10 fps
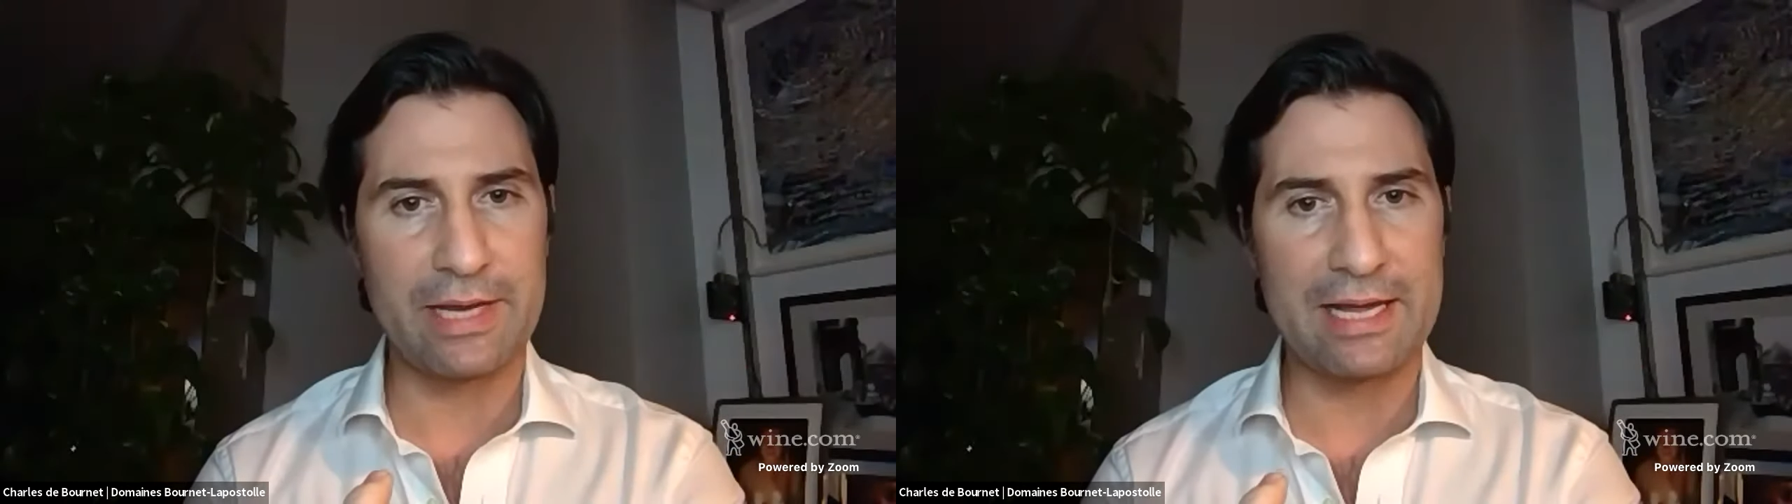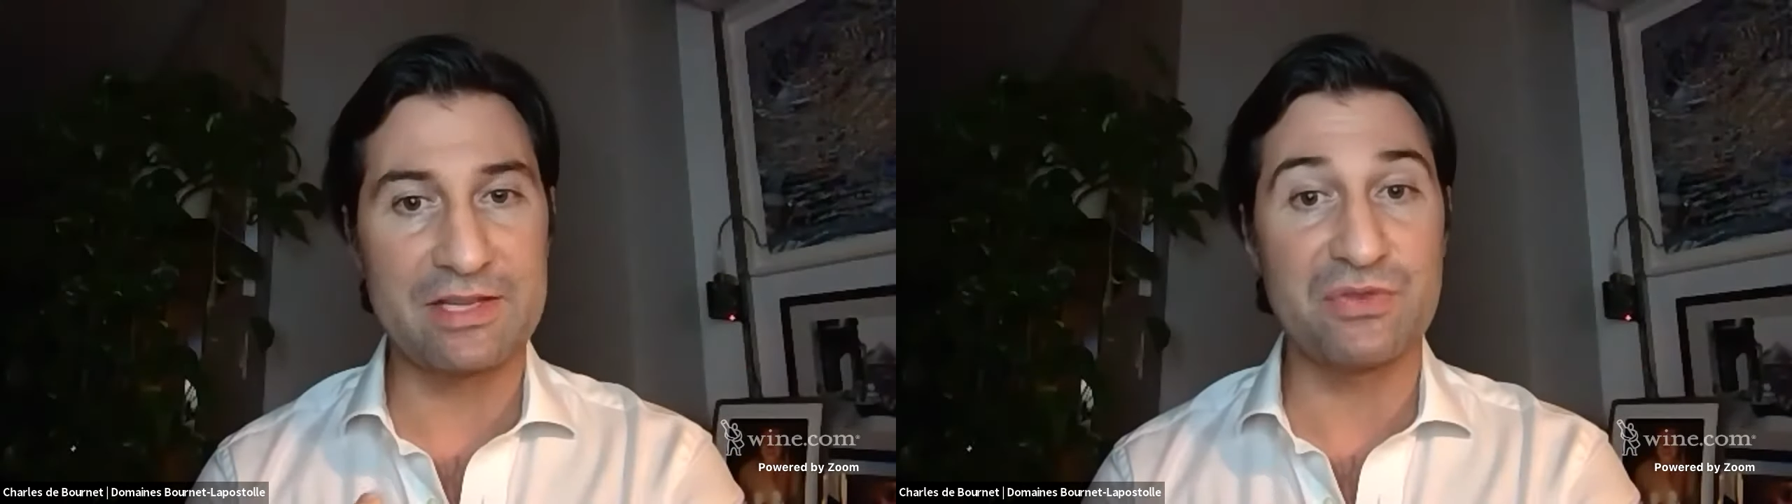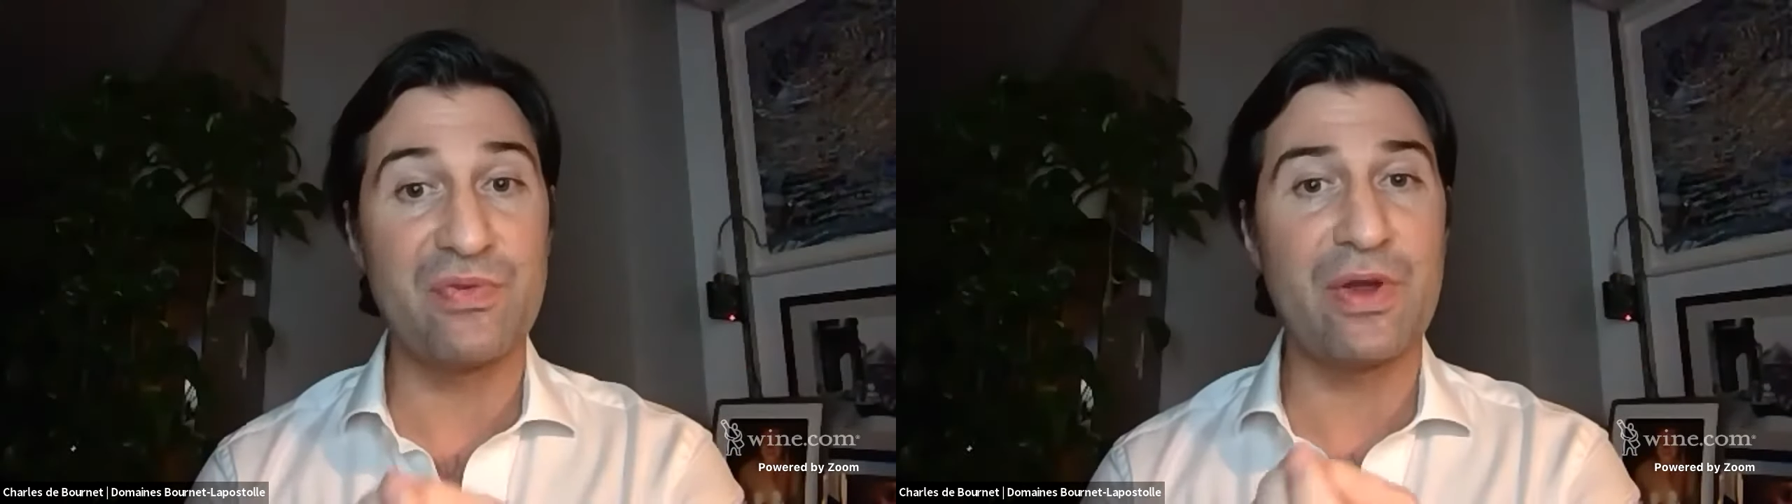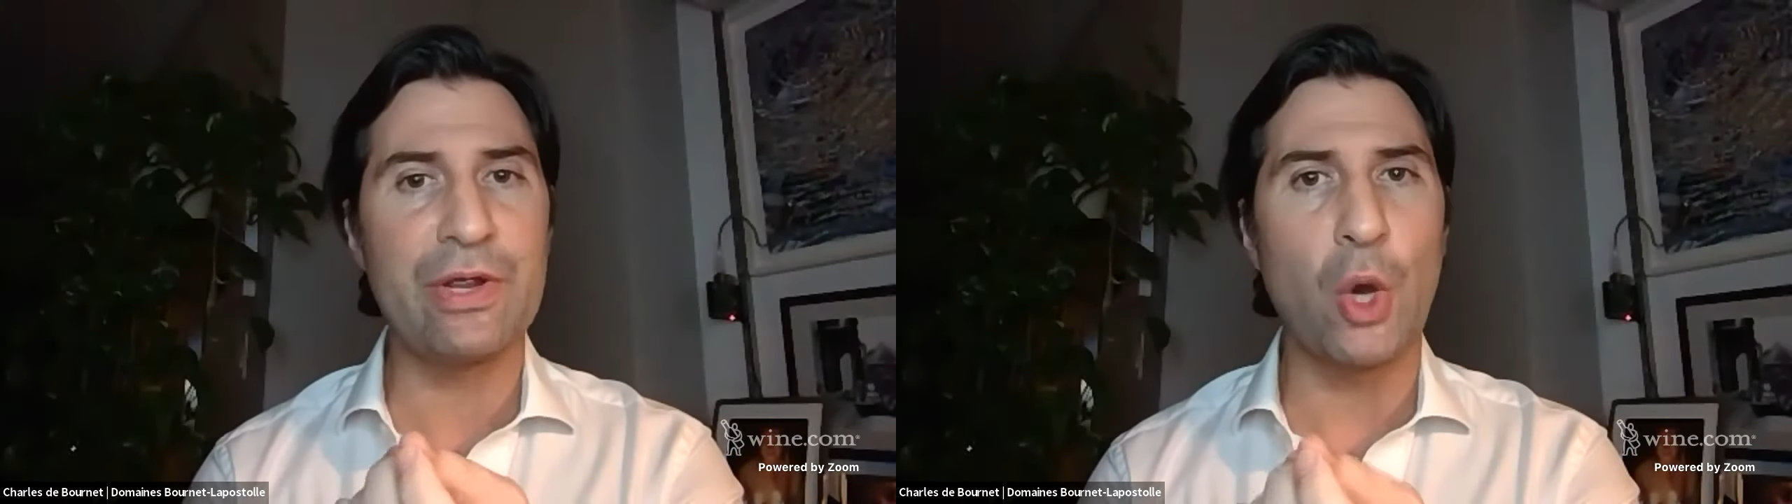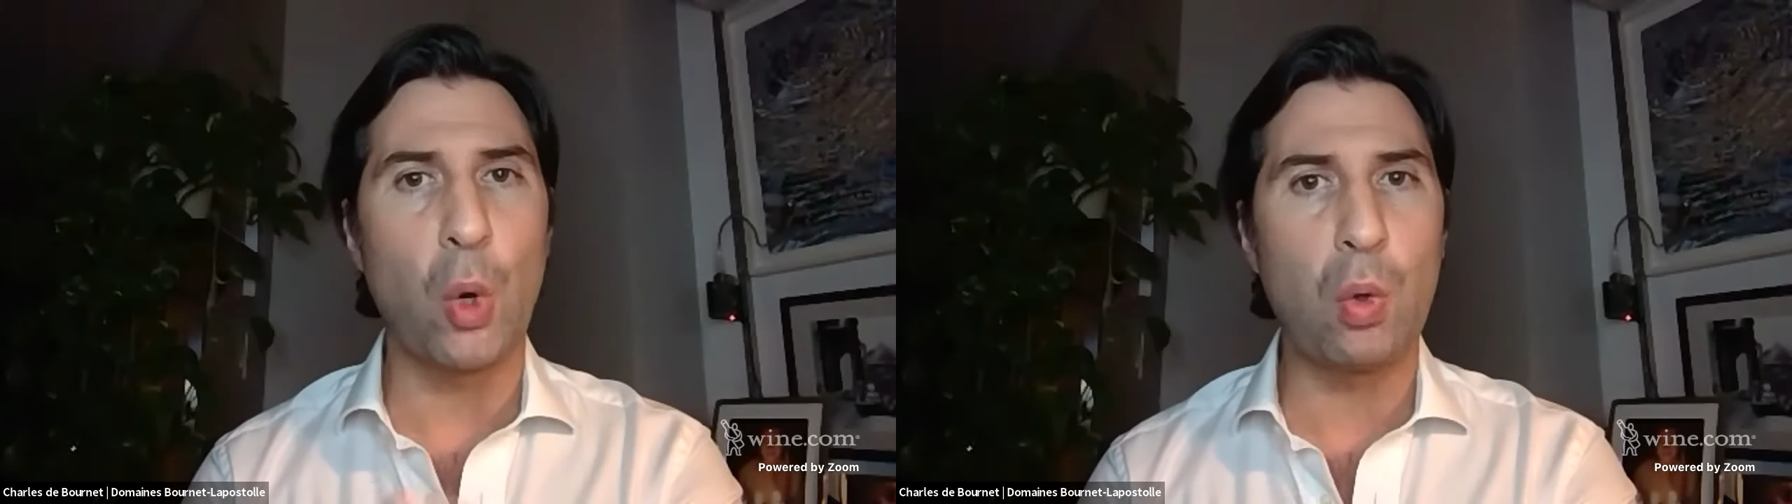they had these
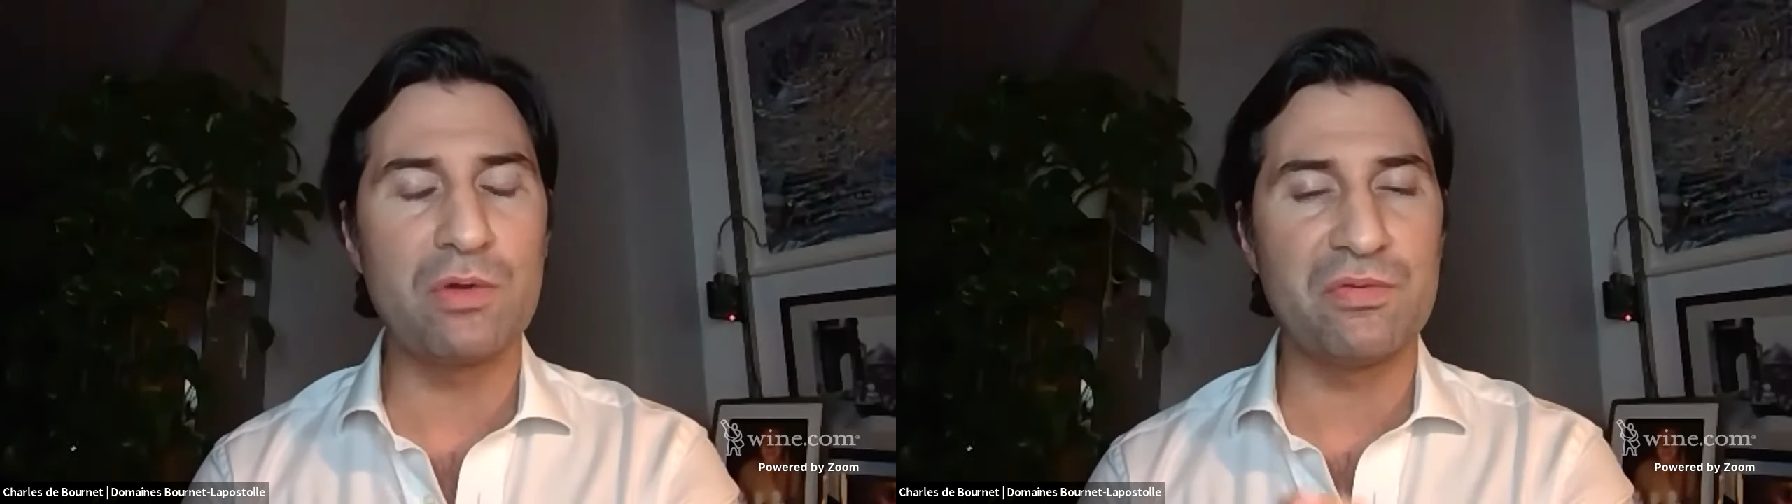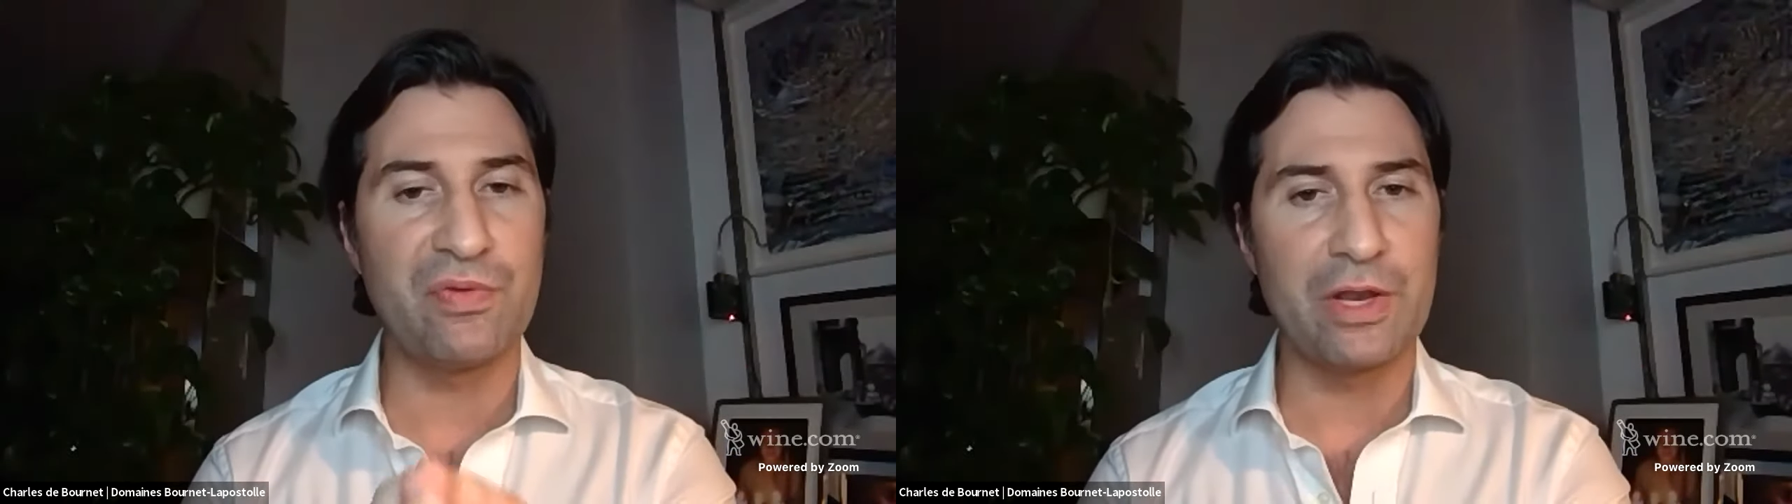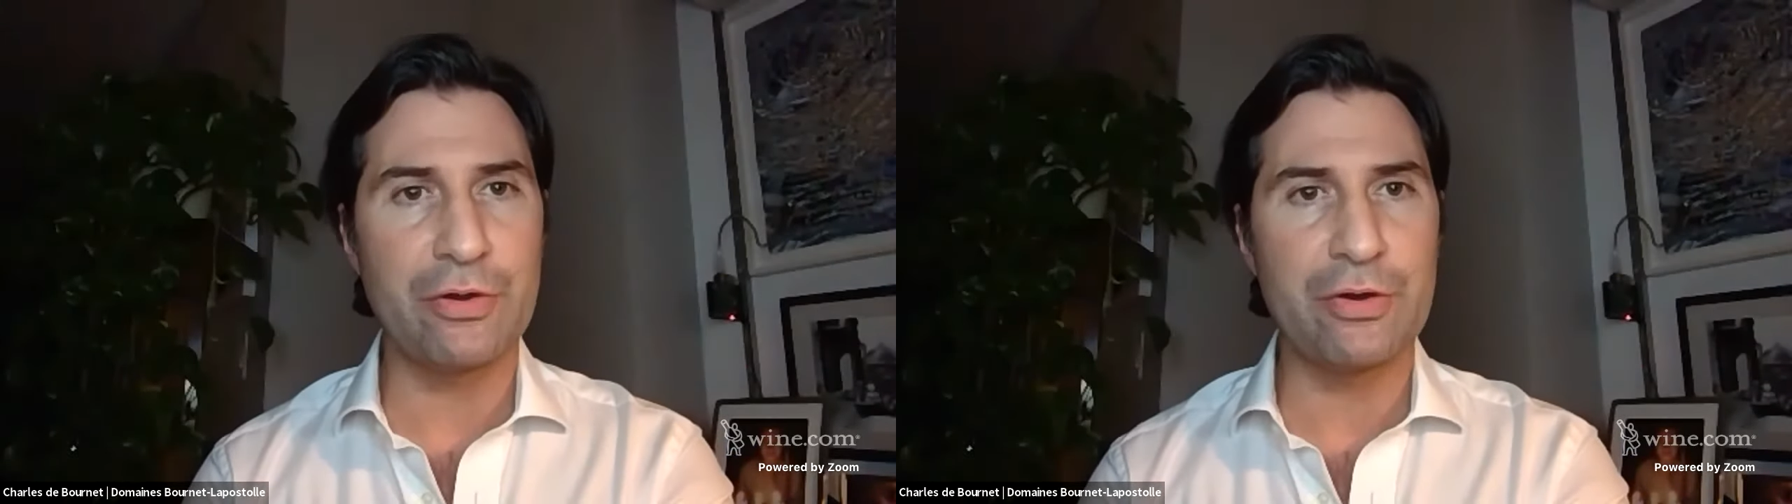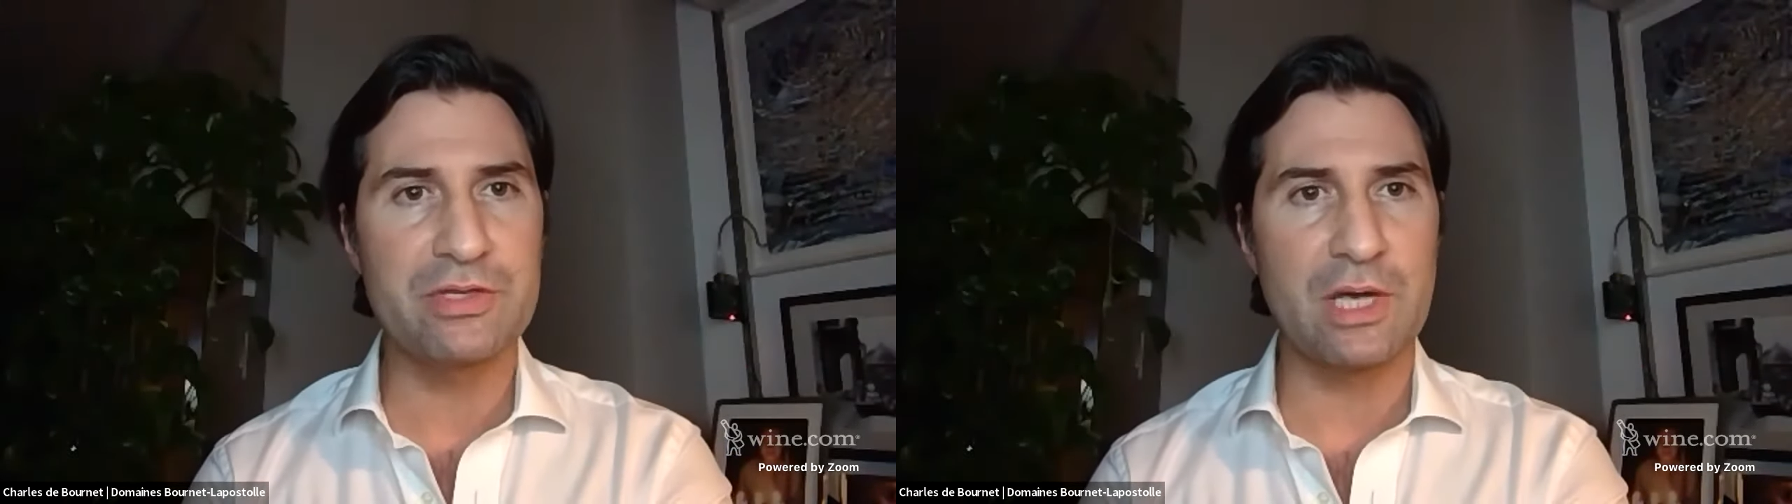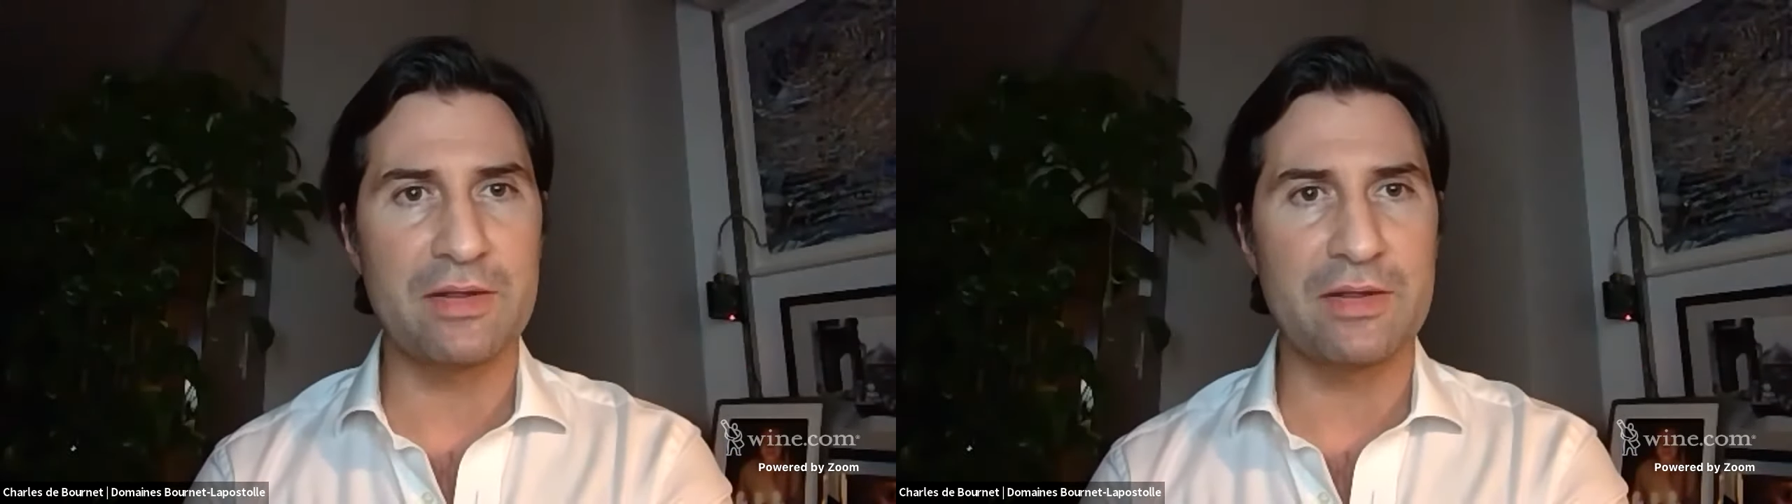very old vineyards.